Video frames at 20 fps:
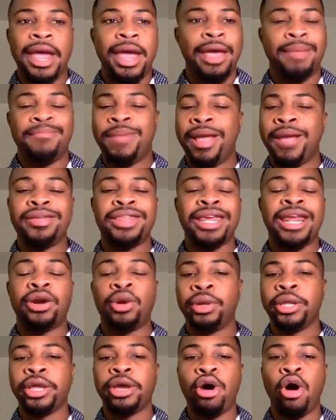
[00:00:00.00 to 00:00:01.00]
And maybe that
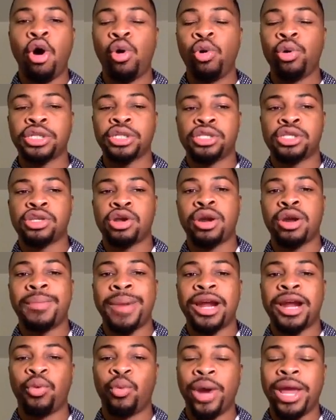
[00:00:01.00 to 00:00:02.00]
only holds a certain
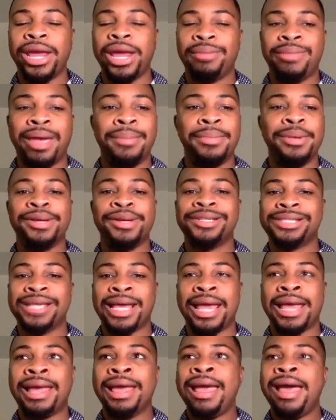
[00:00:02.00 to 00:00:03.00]
amount of weight. Maybe you
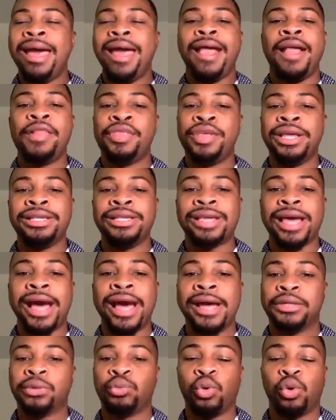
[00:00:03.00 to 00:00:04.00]
say, hey, these
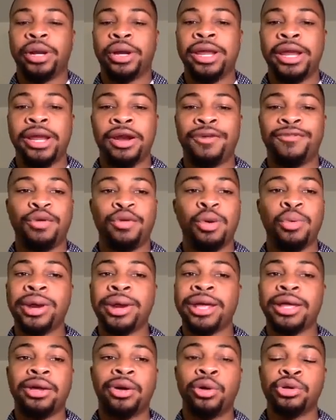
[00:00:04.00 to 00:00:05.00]
guys weren't here for a
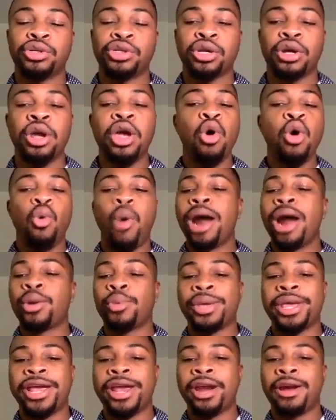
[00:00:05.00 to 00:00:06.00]
winning culture. Why do
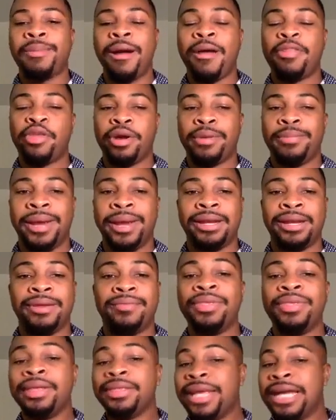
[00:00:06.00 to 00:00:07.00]
we care about their opinion?
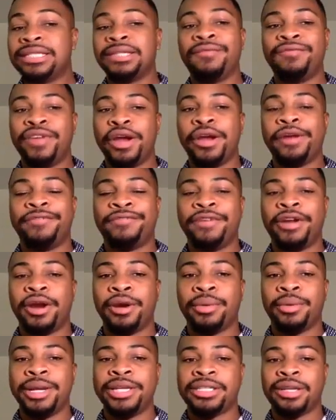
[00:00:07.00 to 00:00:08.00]
That's a very fair
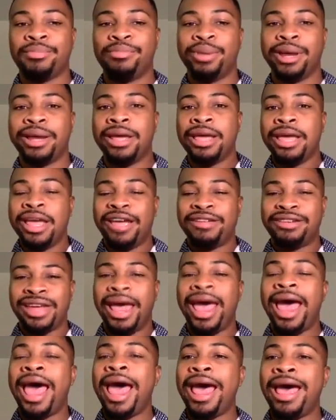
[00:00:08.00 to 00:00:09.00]
reason. But to
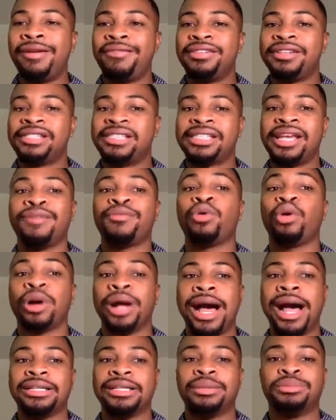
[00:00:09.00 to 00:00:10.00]
have several
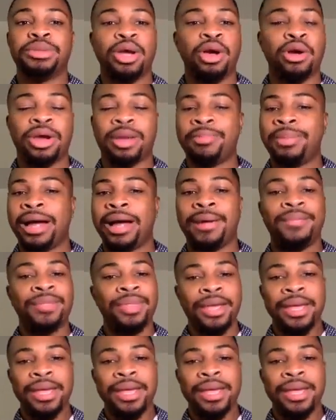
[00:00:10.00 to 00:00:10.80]
guys, I'm talking about,